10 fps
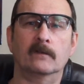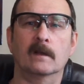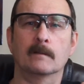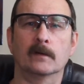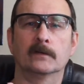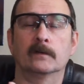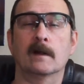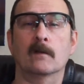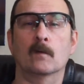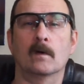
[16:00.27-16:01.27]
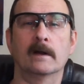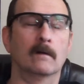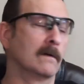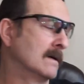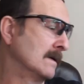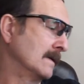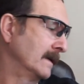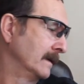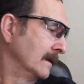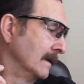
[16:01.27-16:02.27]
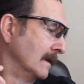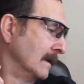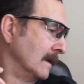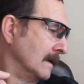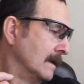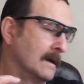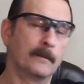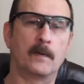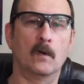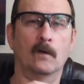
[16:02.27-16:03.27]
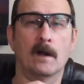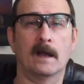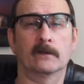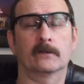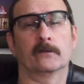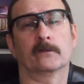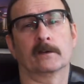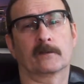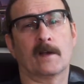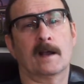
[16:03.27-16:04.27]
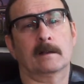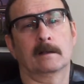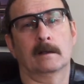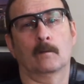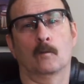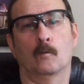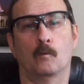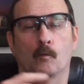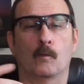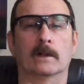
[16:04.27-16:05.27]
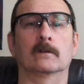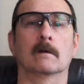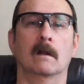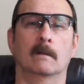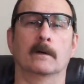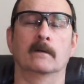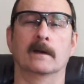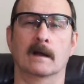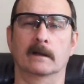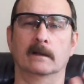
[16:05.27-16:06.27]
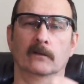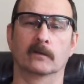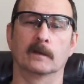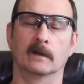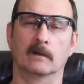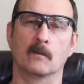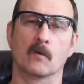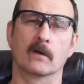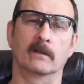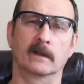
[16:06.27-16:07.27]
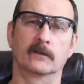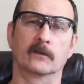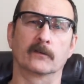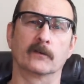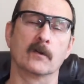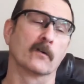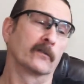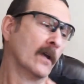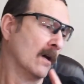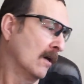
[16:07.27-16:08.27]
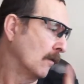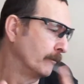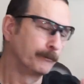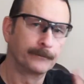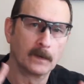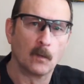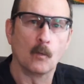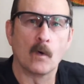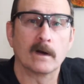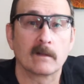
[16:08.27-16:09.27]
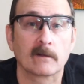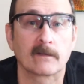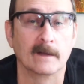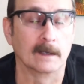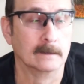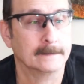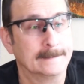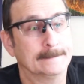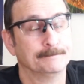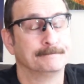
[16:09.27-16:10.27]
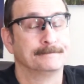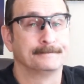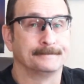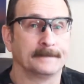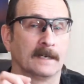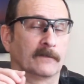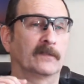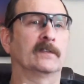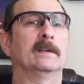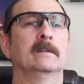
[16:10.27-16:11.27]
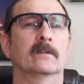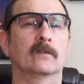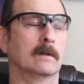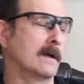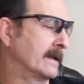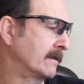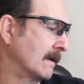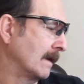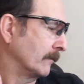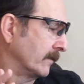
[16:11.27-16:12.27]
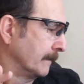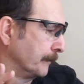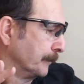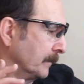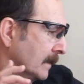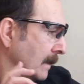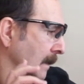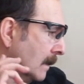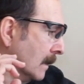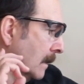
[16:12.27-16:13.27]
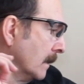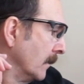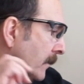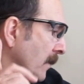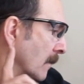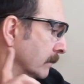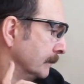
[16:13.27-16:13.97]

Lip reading: time I'll do another one on polarizers and exactly what they're all about and how to use them a little more and things you should notice. Oh, one other thing. I've seen this a lot of times. So,